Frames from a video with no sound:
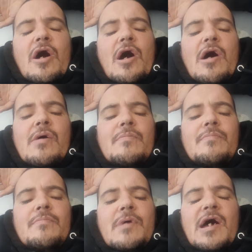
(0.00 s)

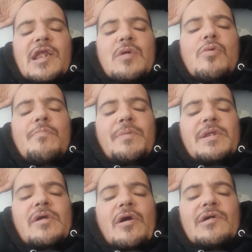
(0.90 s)
And it would be
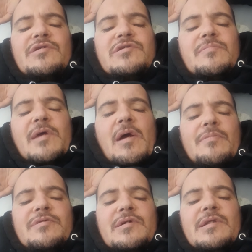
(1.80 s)
nice to be
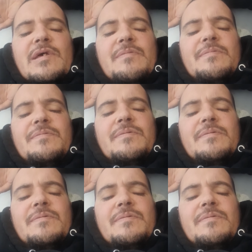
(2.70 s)
able to live